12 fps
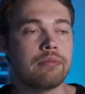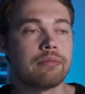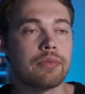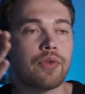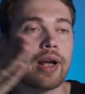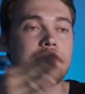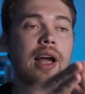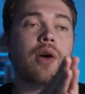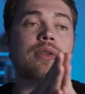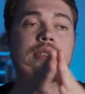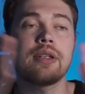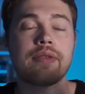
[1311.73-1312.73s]
write
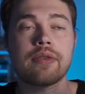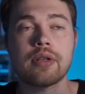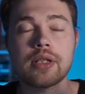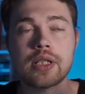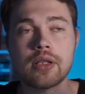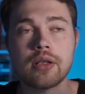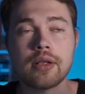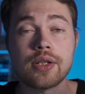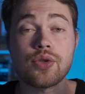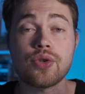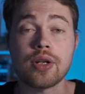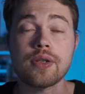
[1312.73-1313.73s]
out different
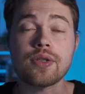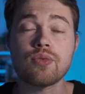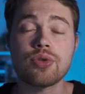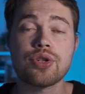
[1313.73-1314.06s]
strings which